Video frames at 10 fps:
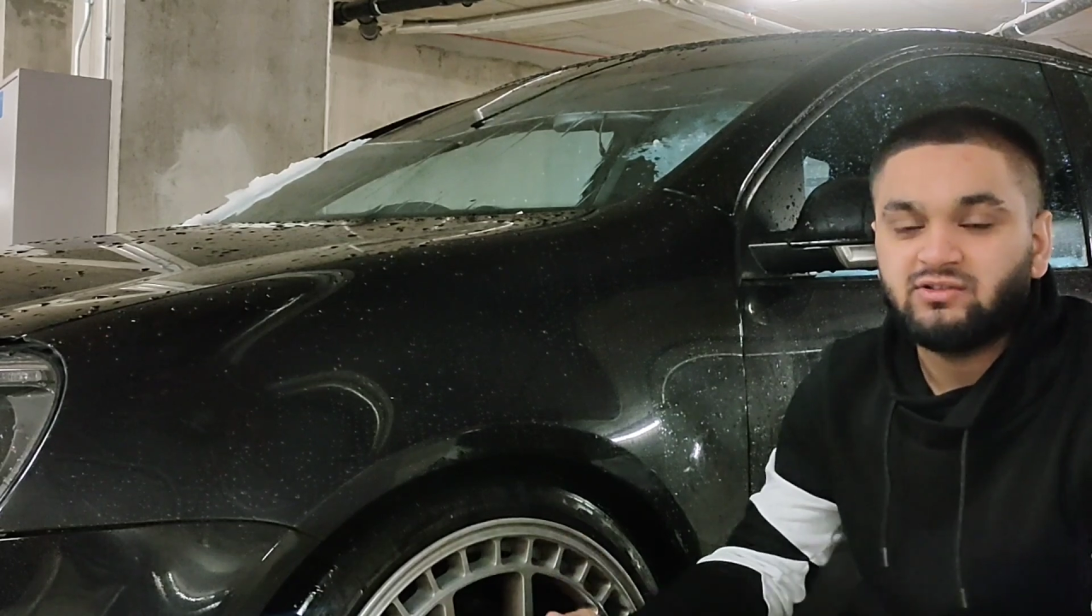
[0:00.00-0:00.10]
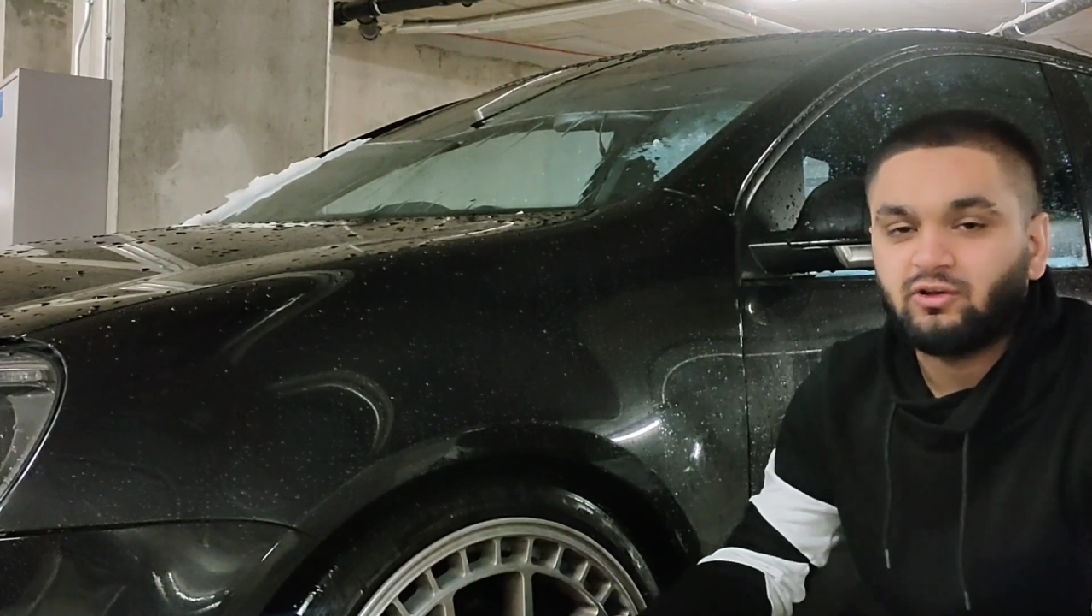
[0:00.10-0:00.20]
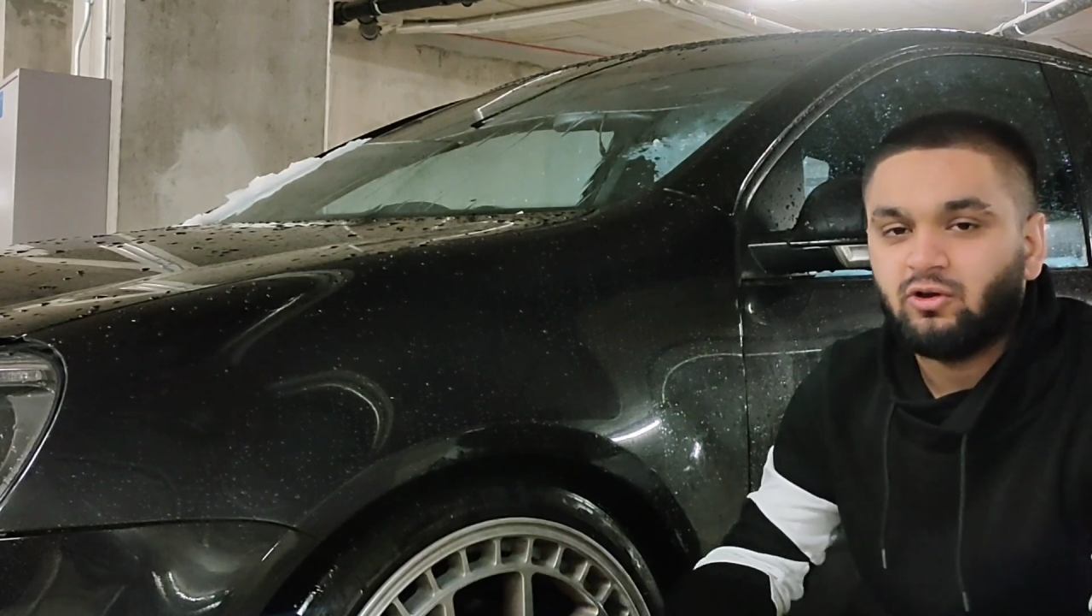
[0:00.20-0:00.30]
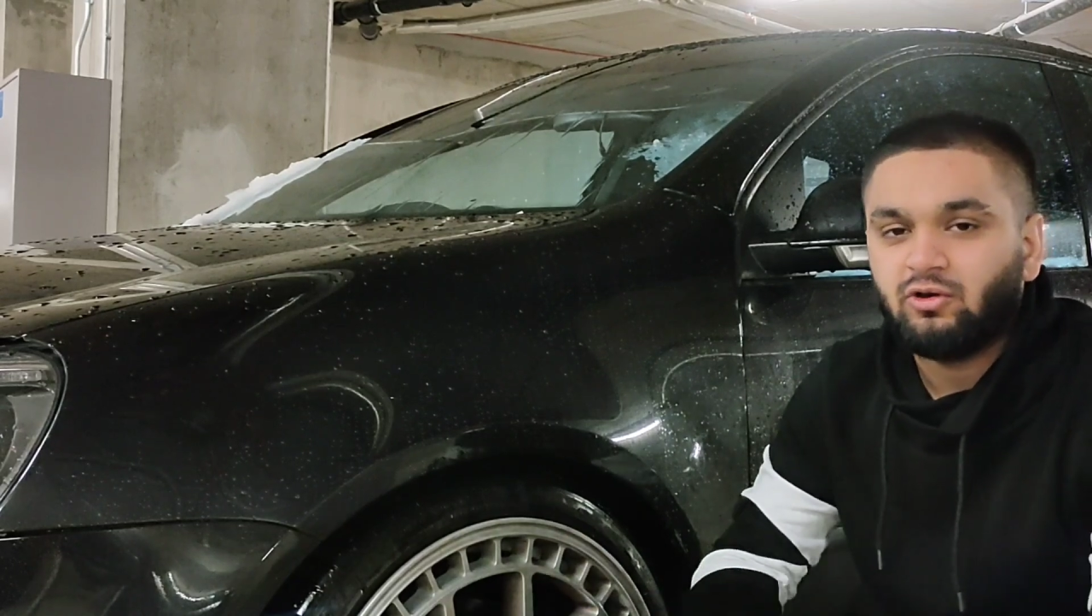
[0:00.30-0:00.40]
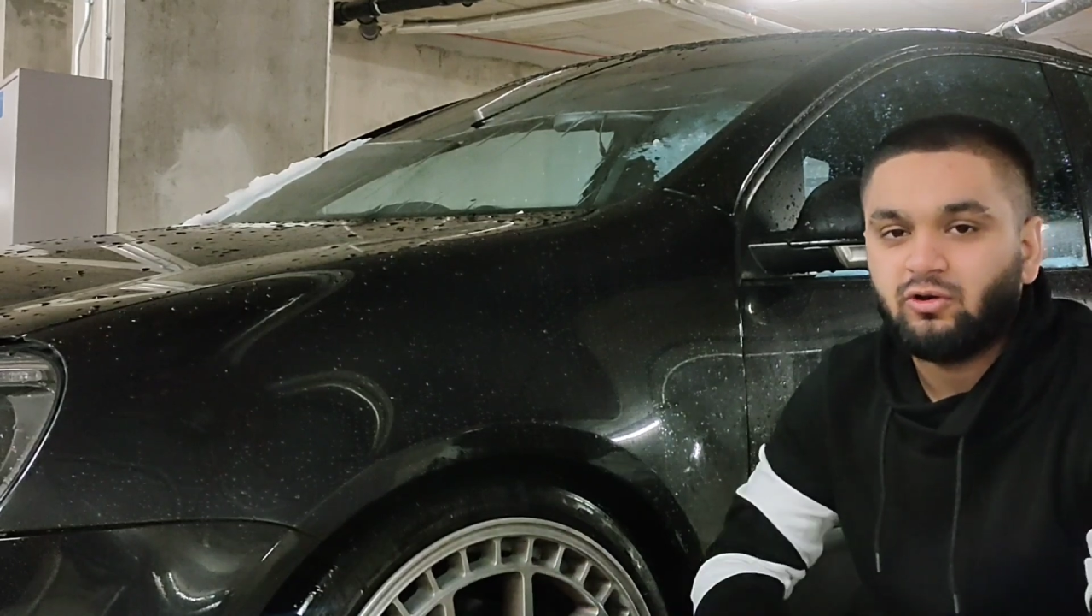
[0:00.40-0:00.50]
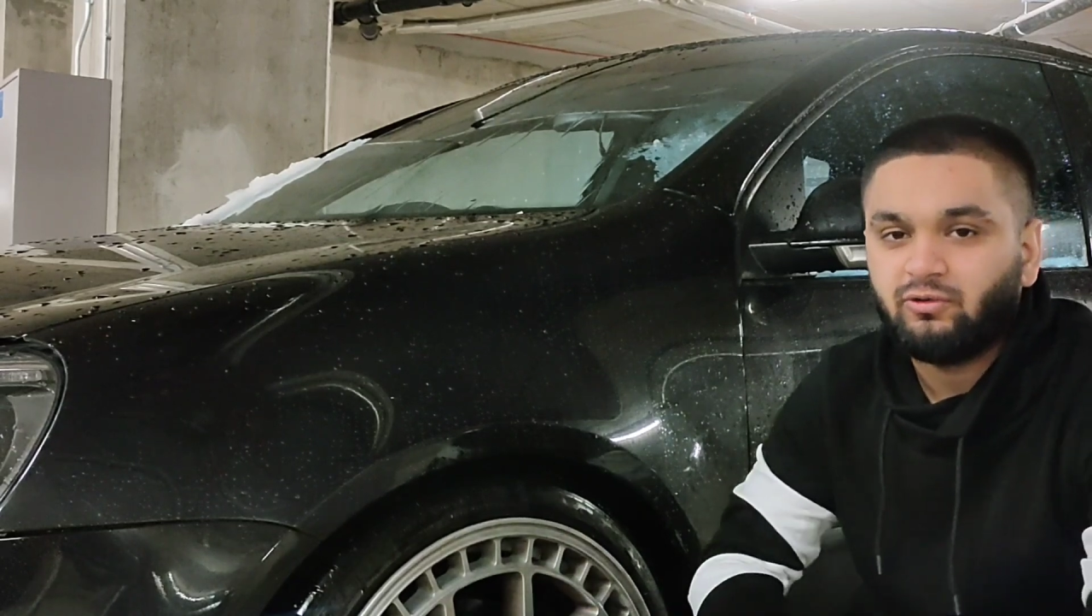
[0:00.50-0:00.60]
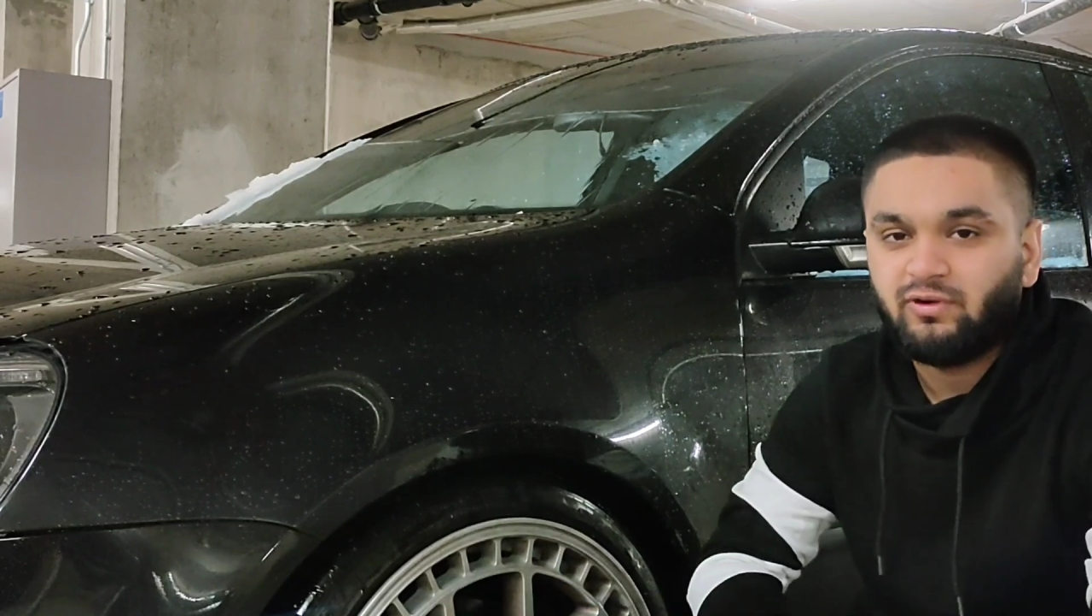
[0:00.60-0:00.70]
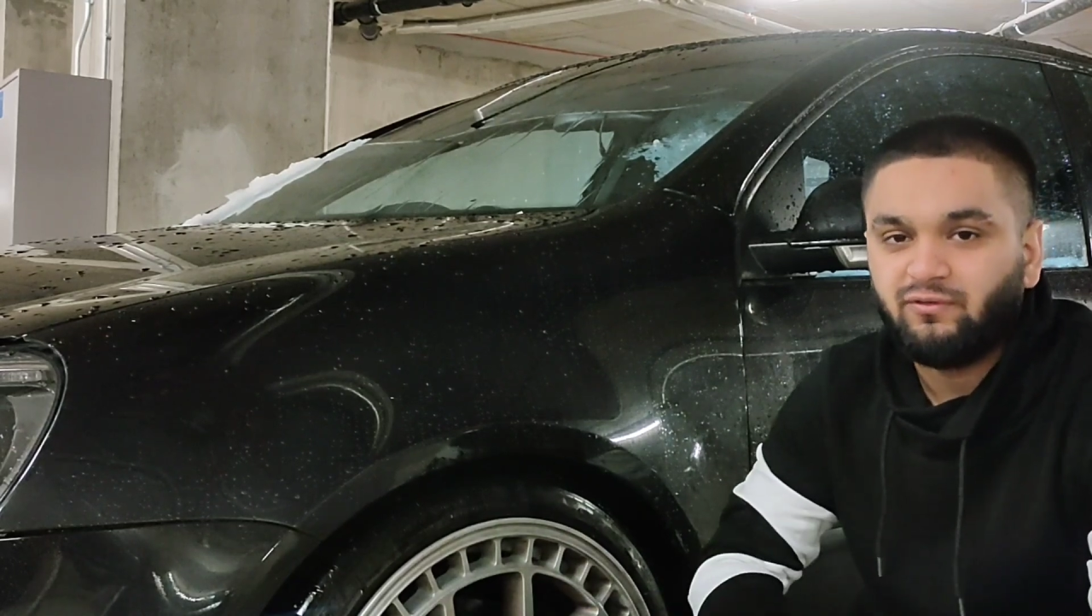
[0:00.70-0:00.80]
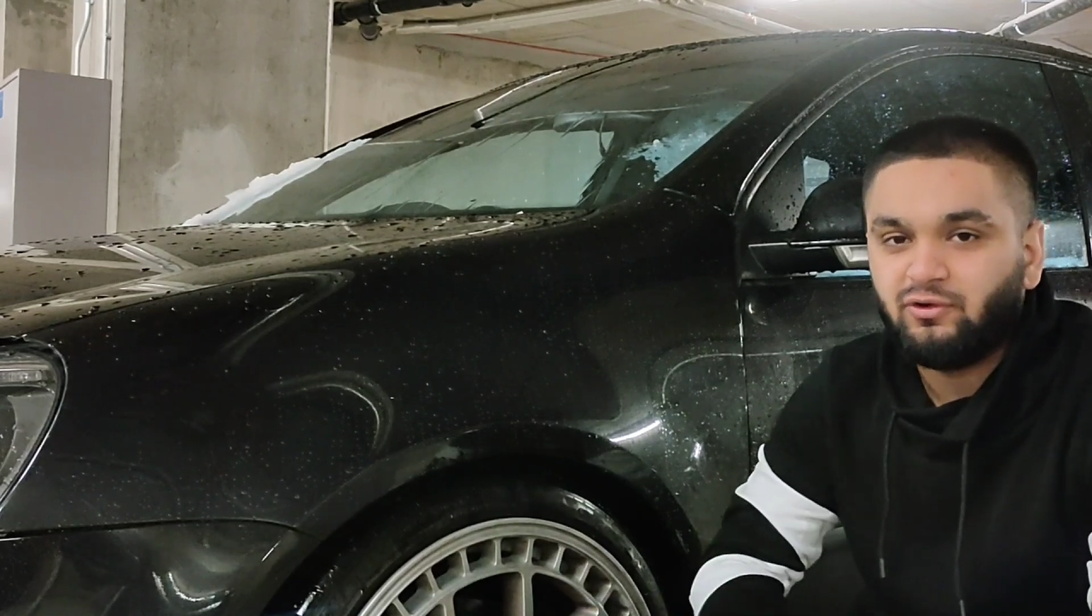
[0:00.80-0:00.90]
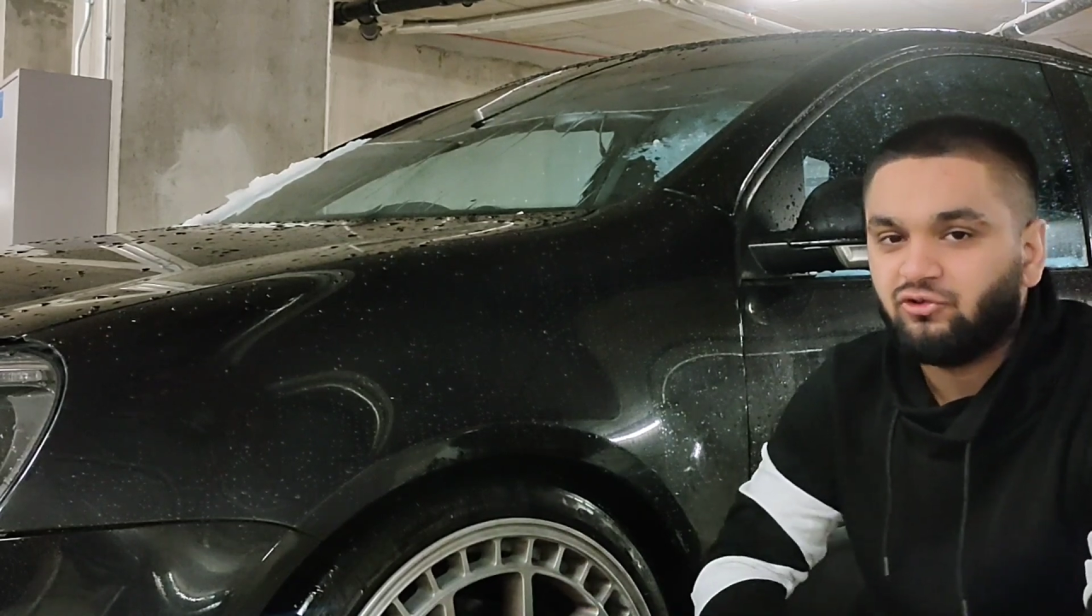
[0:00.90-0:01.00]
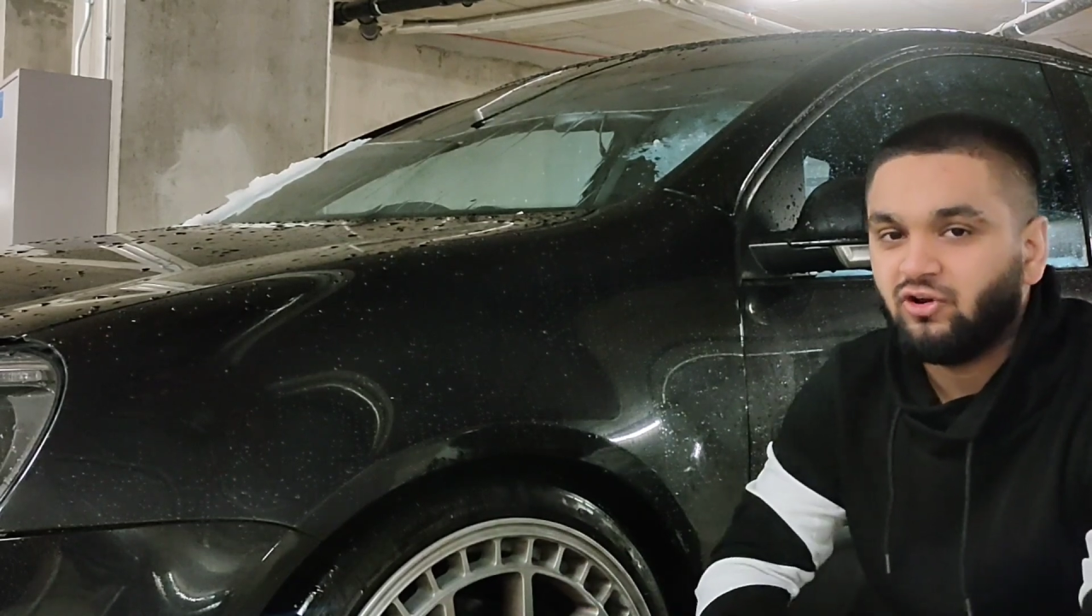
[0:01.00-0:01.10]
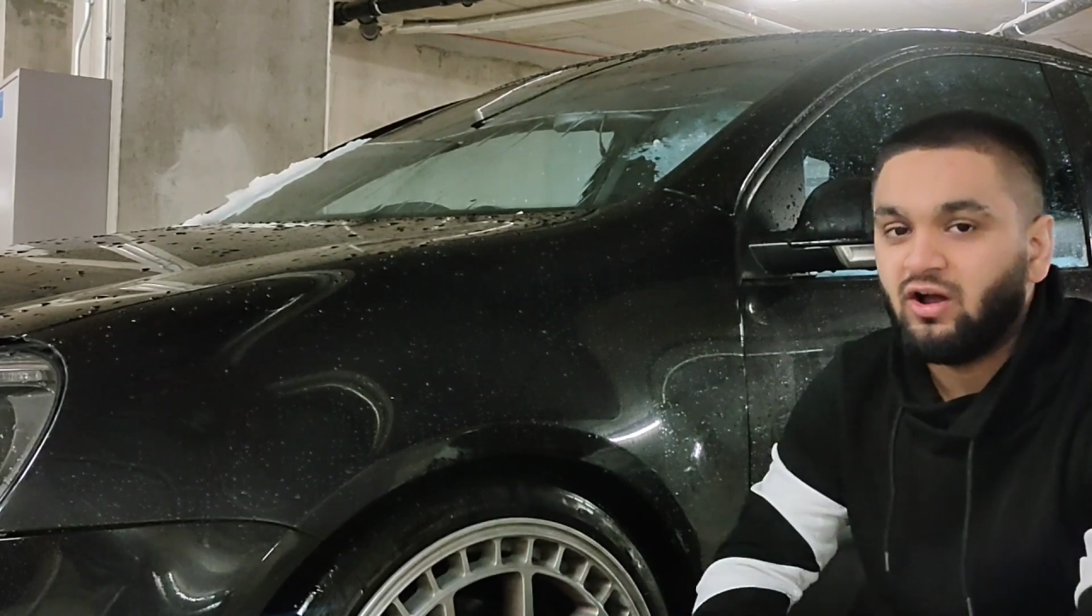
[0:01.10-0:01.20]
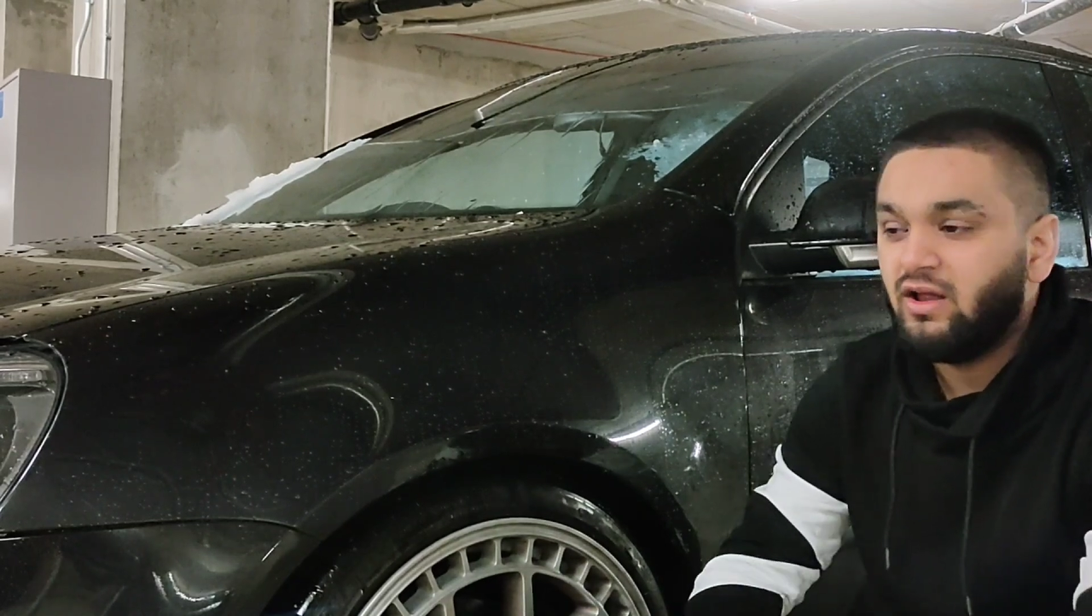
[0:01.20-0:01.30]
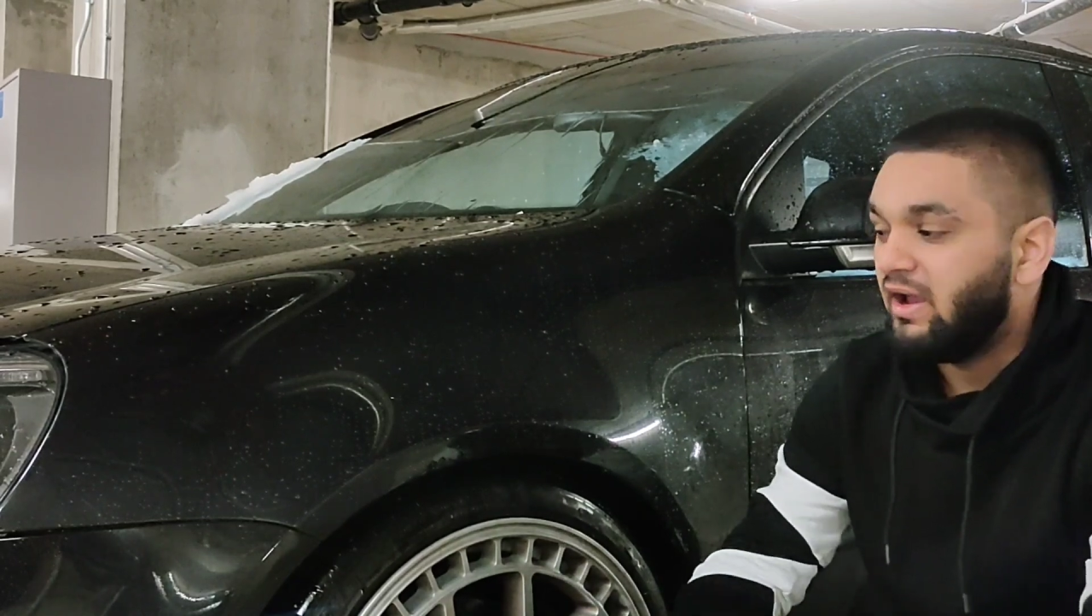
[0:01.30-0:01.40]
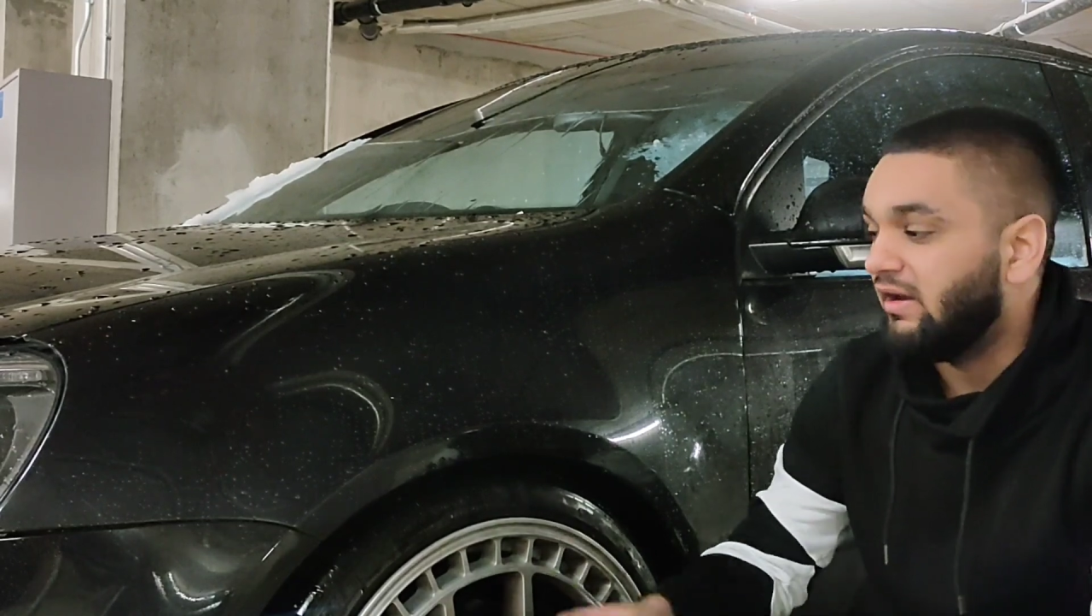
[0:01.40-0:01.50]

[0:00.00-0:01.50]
last a lot longer in the future.